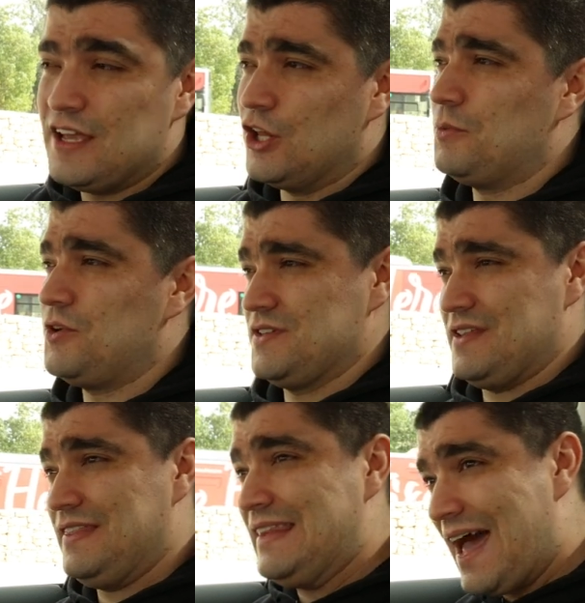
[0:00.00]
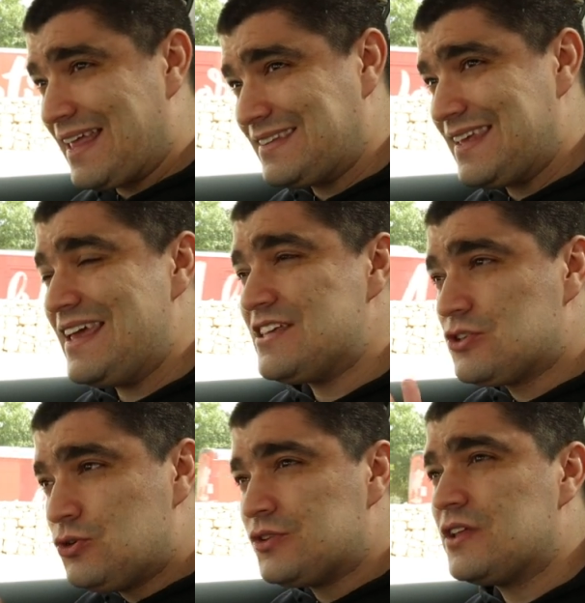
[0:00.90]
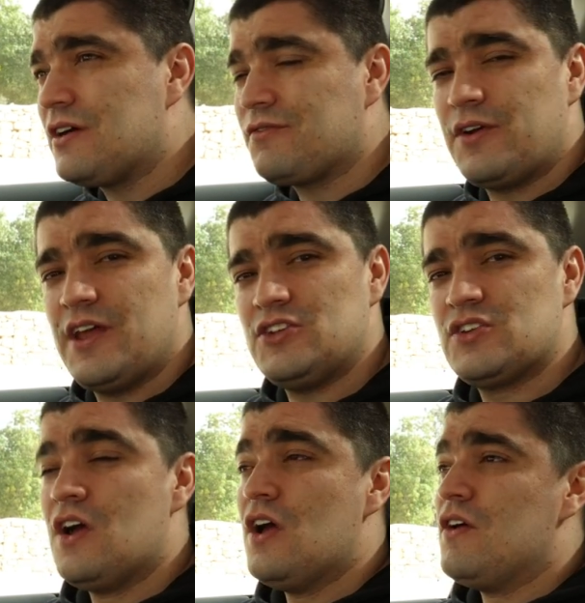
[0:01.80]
kilometers. That is good enough range